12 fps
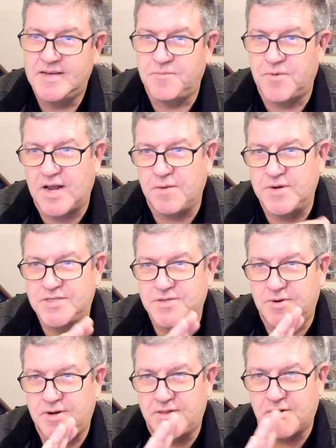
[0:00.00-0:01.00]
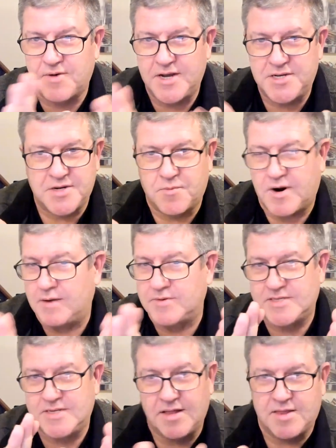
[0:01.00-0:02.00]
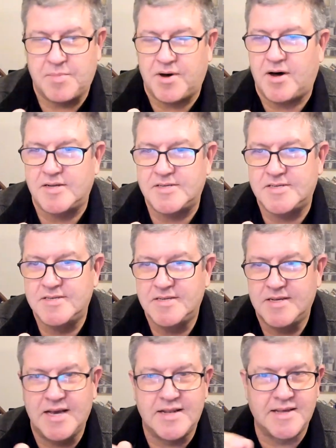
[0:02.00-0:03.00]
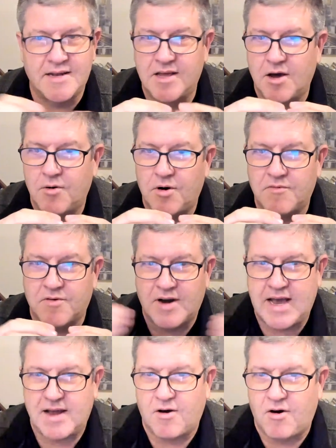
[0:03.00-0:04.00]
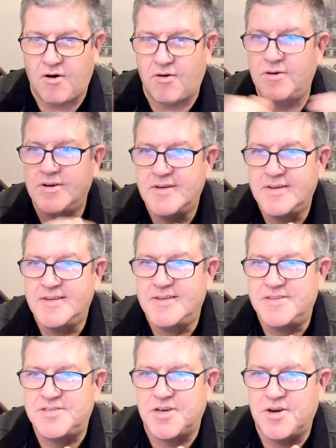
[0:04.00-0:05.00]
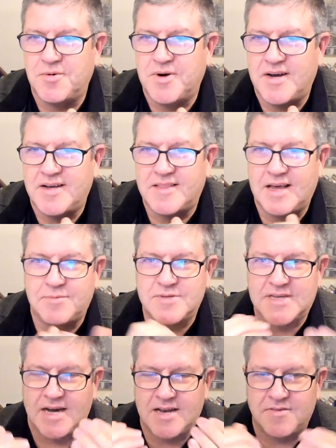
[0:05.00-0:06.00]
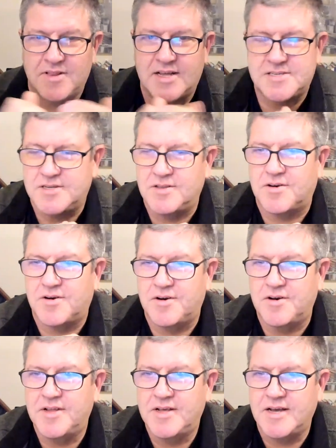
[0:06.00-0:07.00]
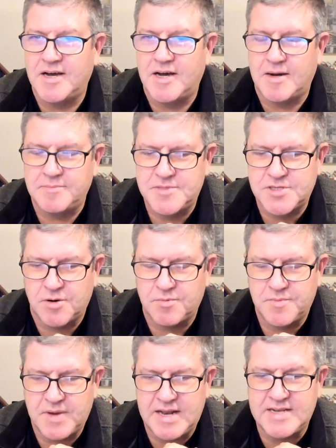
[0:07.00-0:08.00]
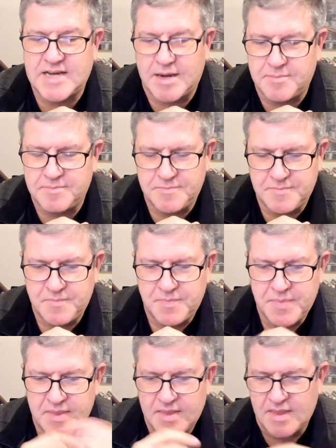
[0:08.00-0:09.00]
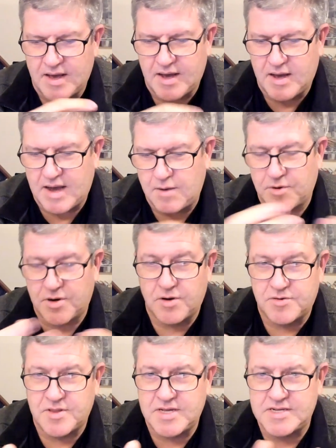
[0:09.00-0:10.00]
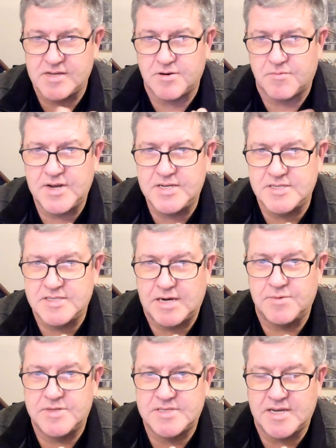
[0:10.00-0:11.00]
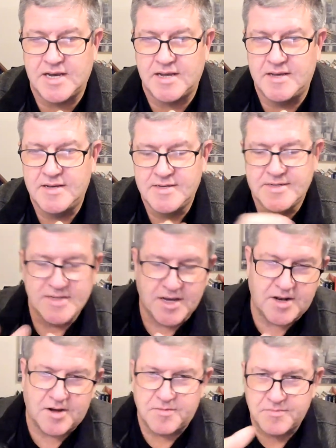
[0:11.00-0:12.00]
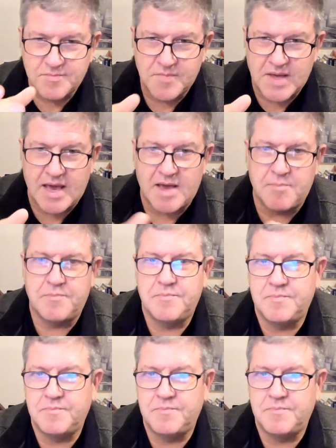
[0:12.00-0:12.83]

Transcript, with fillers: When I went to another region where I was not the boss it didn't go over at all. So uh, that was kind of a lesson learned. Um, so anytime uh, I would go to these other regions, I would say, you know, hey,